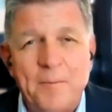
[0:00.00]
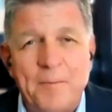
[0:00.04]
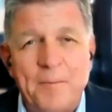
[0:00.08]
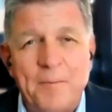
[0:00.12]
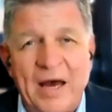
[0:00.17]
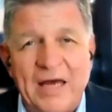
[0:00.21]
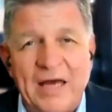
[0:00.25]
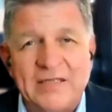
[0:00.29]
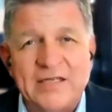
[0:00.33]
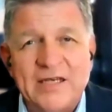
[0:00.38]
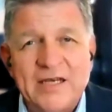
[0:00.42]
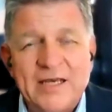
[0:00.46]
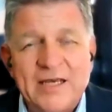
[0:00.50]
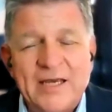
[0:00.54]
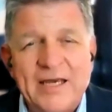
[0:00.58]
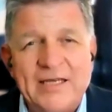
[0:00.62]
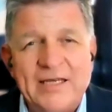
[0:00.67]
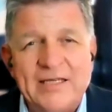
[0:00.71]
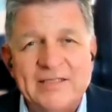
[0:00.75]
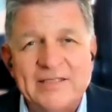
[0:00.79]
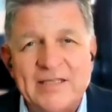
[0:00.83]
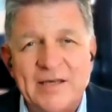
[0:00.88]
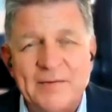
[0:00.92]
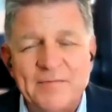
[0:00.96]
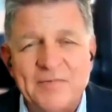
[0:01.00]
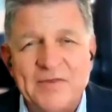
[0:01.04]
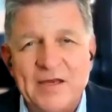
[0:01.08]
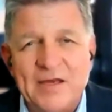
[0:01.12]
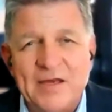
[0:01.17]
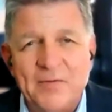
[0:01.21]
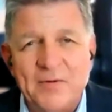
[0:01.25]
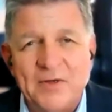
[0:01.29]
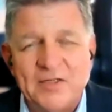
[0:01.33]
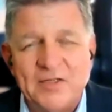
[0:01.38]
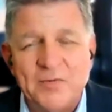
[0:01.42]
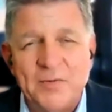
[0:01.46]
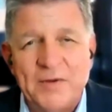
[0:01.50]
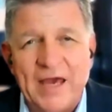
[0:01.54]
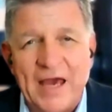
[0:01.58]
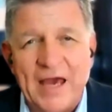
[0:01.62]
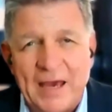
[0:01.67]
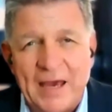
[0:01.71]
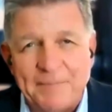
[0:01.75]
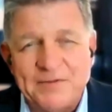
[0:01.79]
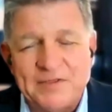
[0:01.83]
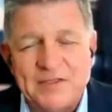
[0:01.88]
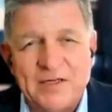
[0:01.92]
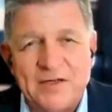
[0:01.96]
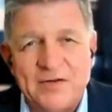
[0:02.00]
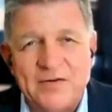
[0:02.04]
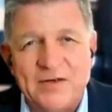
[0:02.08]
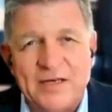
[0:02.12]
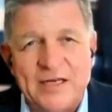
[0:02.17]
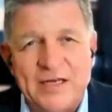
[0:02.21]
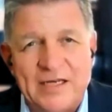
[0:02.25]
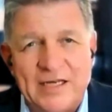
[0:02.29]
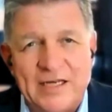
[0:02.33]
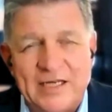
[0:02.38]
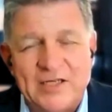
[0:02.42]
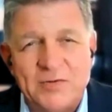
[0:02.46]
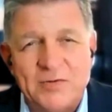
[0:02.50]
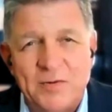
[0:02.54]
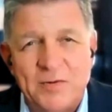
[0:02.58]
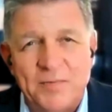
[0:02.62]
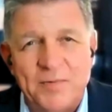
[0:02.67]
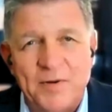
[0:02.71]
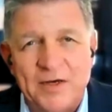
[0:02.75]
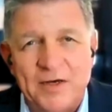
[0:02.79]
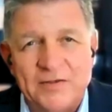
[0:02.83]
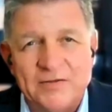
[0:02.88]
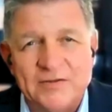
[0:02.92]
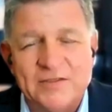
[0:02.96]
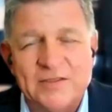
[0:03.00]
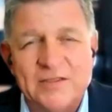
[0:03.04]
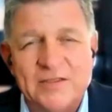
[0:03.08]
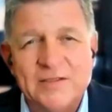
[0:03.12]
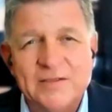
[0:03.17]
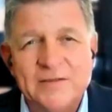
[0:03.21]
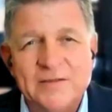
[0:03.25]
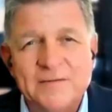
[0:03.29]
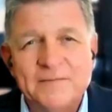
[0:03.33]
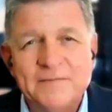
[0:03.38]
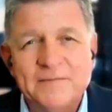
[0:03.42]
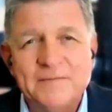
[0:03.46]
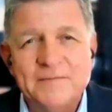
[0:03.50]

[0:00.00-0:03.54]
But it is something which we absolutely need to oppose.